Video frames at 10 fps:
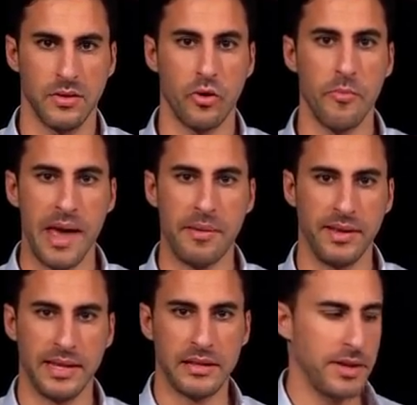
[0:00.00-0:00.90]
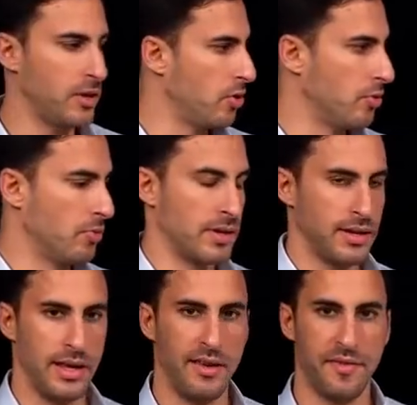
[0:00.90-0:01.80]
Or maybe let me know
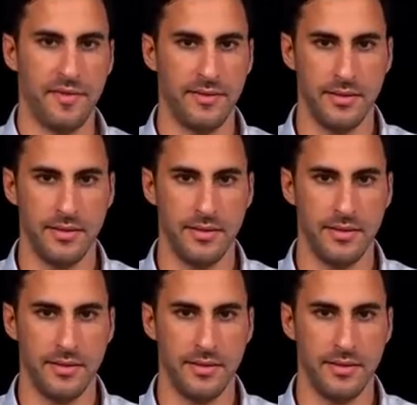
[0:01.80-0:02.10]
if